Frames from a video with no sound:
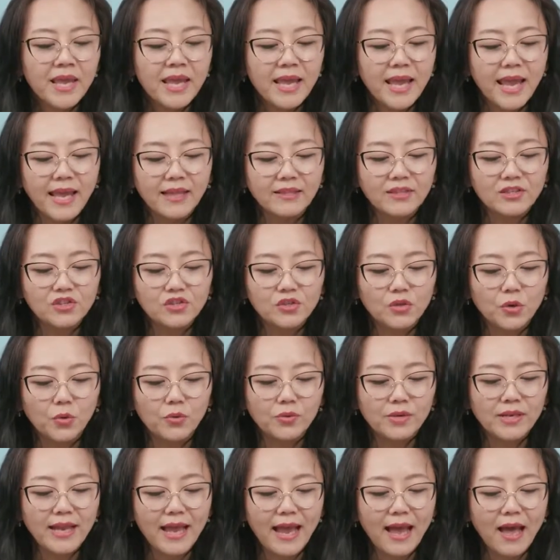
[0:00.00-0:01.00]
And so
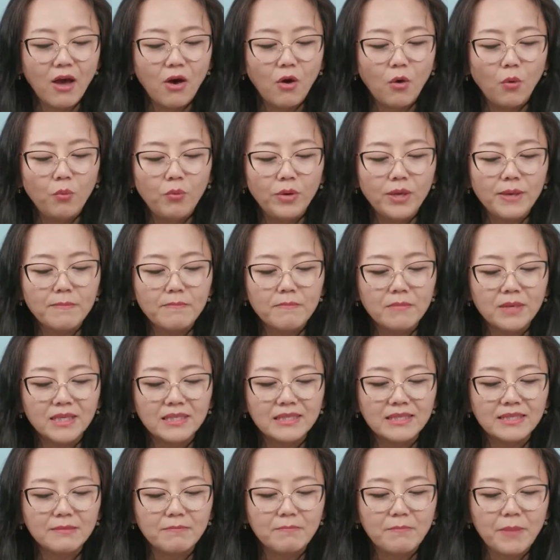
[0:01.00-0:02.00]
now we
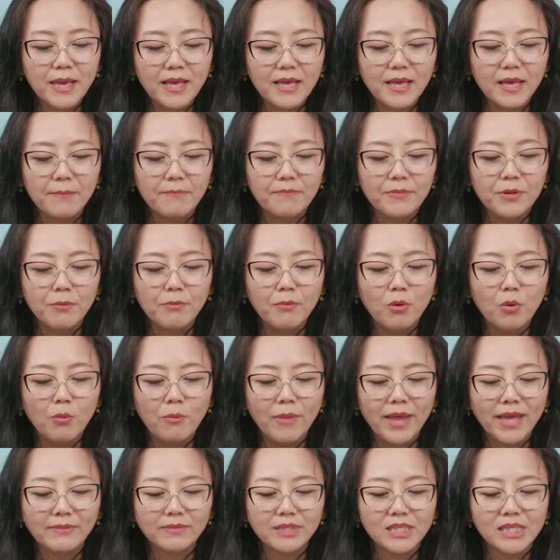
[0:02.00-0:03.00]
must pick up the
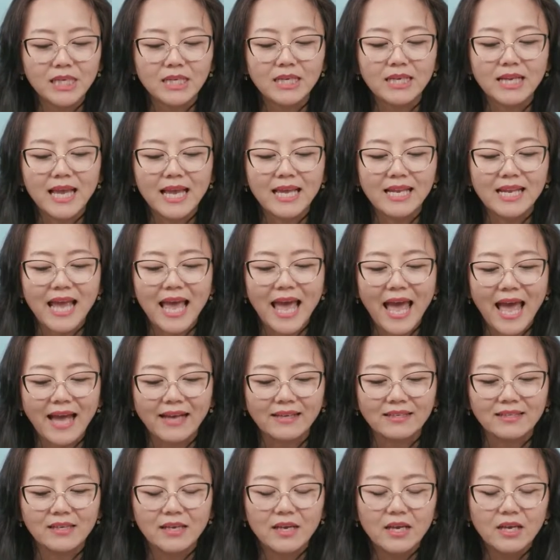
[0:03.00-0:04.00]
momentum and
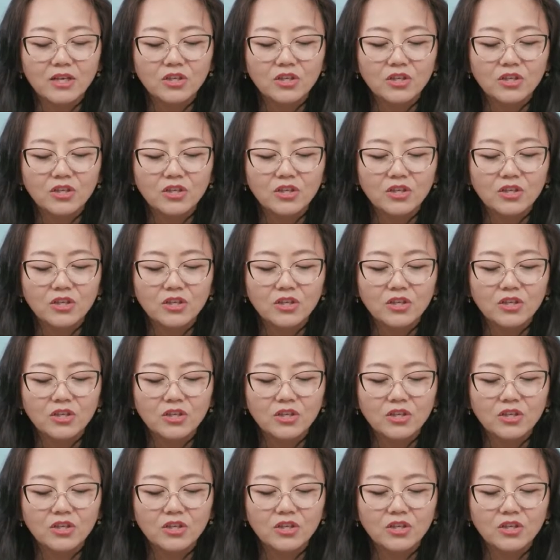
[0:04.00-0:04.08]
act.